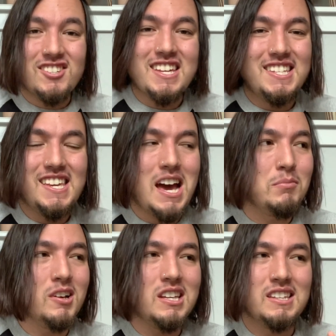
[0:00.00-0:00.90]
JT, I'm
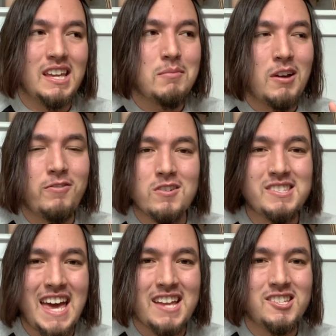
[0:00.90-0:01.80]
looking to get my first
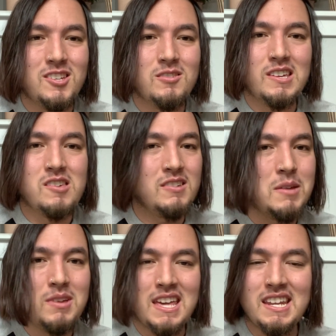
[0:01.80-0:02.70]
tattoo. Can you give
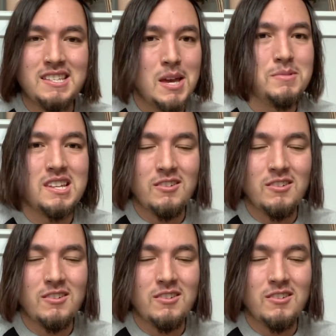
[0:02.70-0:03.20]
me any tips and